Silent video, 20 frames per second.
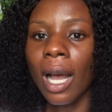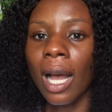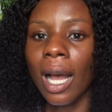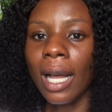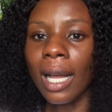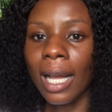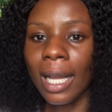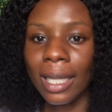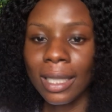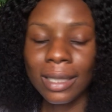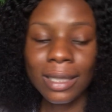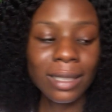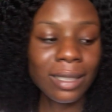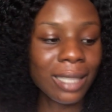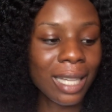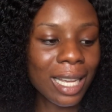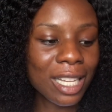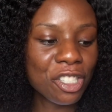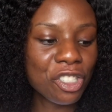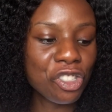And this
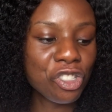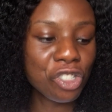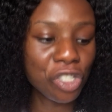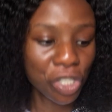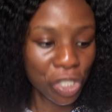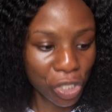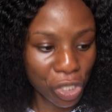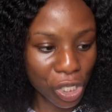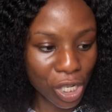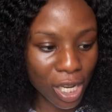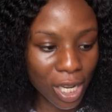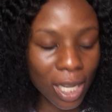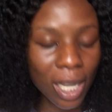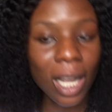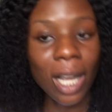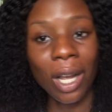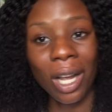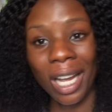has ginger.